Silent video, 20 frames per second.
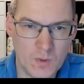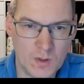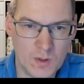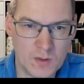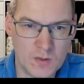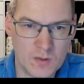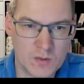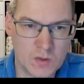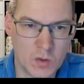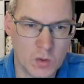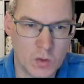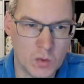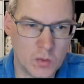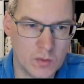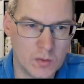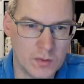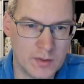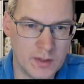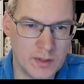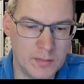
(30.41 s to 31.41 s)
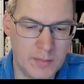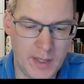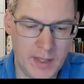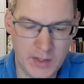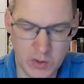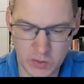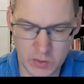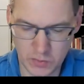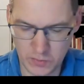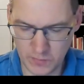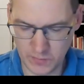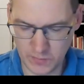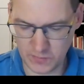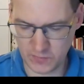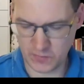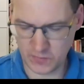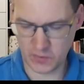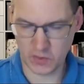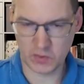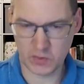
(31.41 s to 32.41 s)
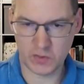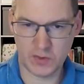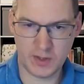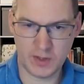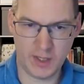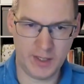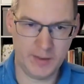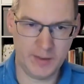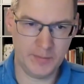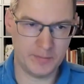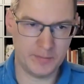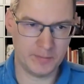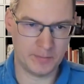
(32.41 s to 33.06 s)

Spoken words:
So the menu for today,